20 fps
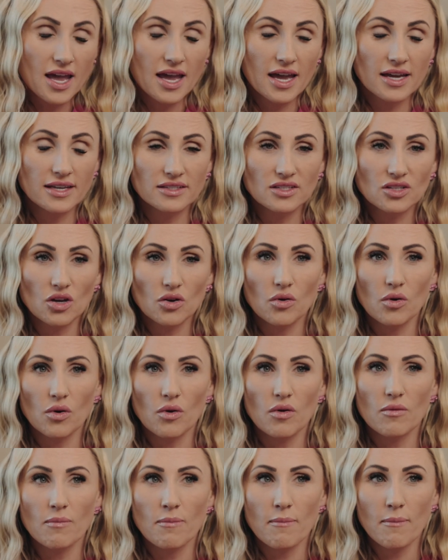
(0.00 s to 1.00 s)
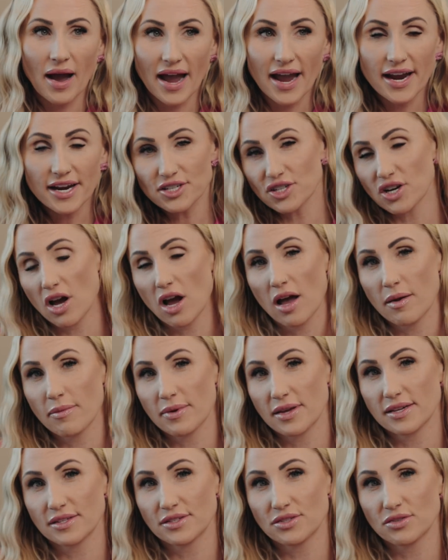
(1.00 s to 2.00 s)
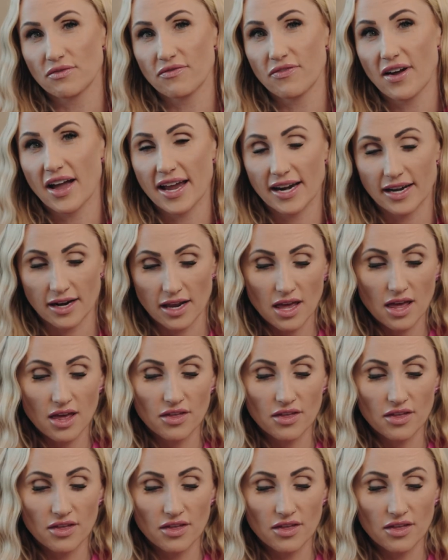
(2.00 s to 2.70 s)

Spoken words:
And so my job is to find